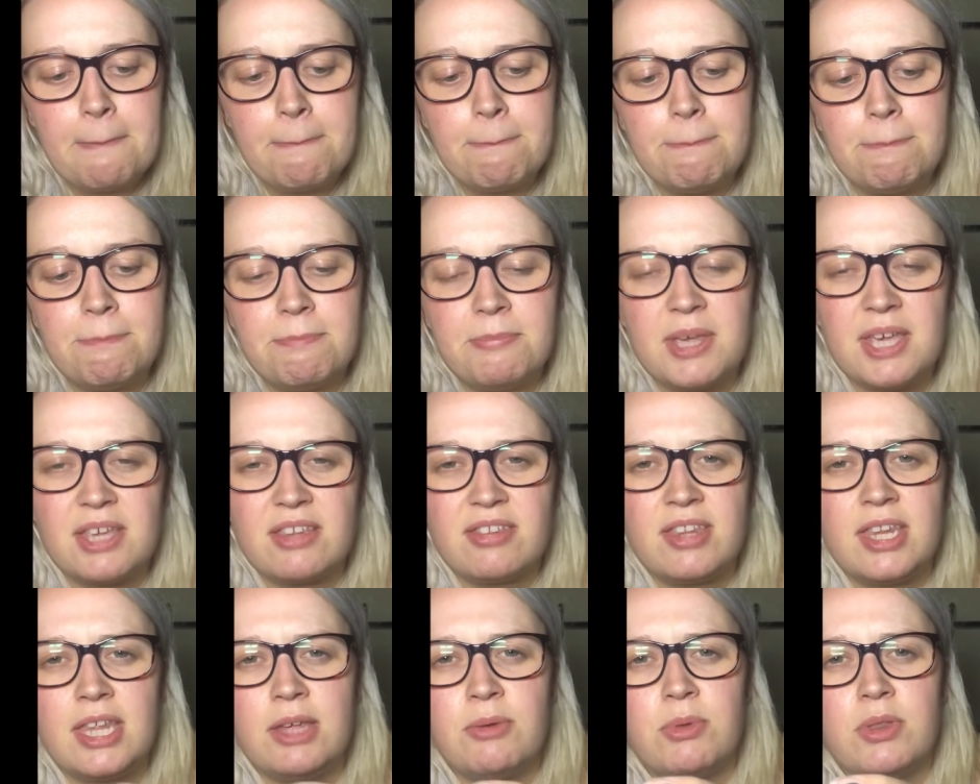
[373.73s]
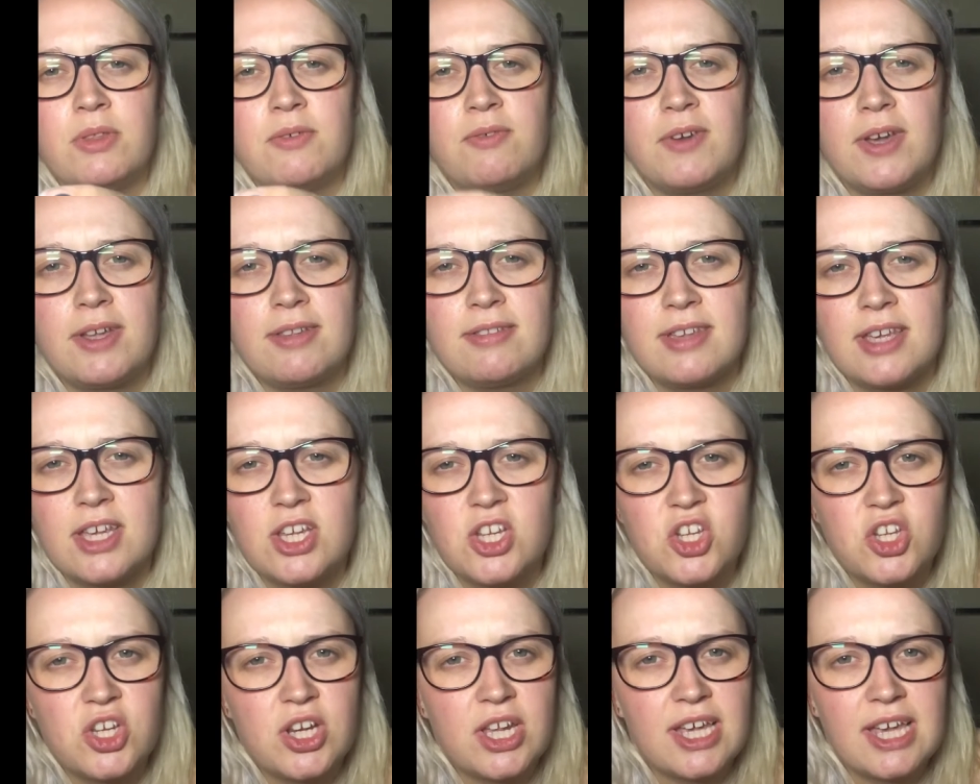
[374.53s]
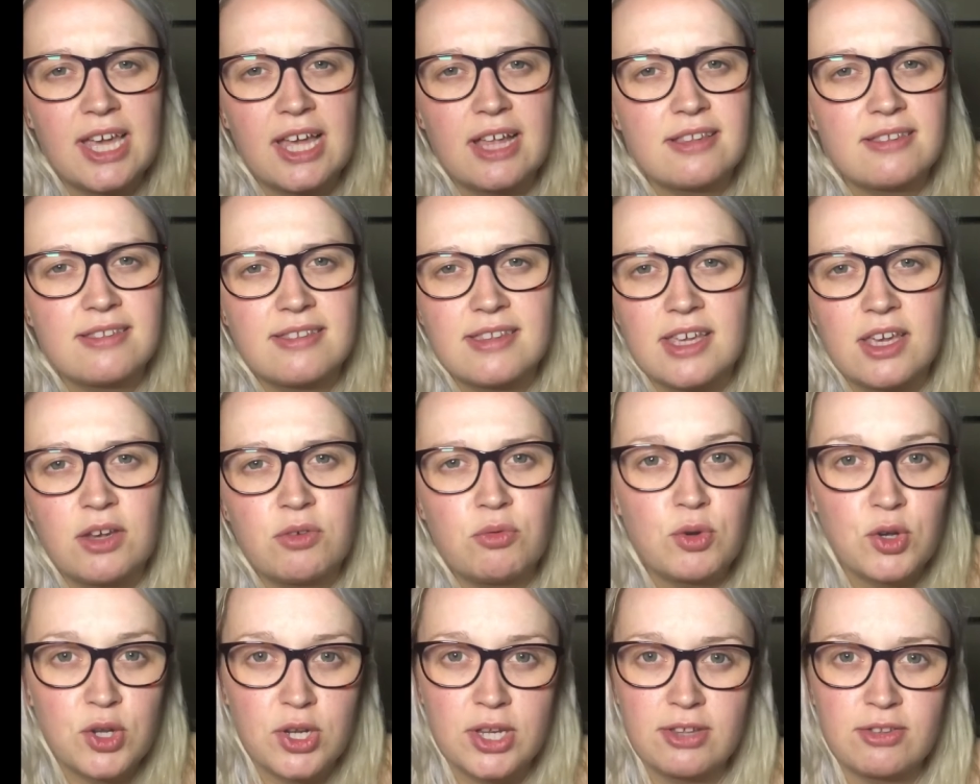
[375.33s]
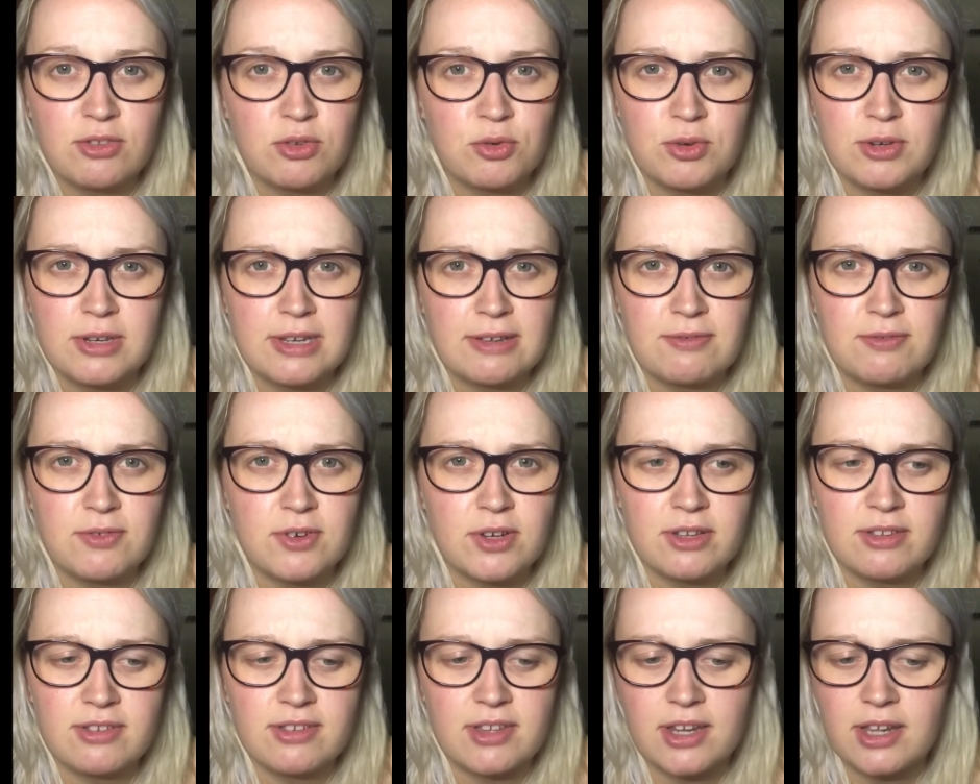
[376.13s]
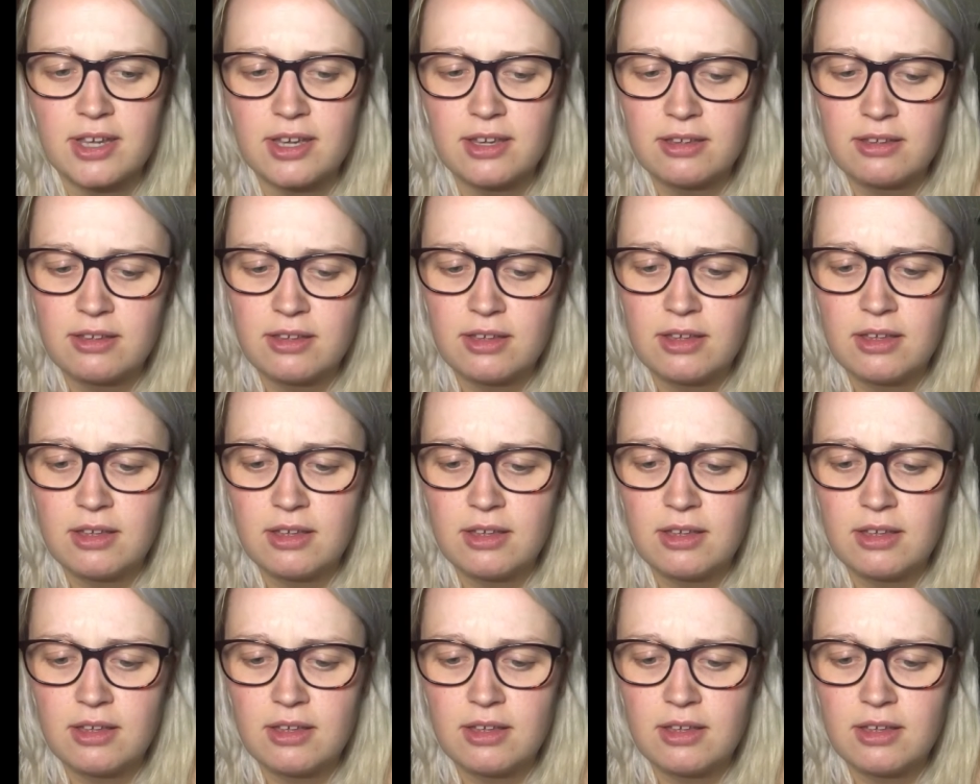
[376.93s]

Mixing it with the foundation, I can't say I really saw a difference in it.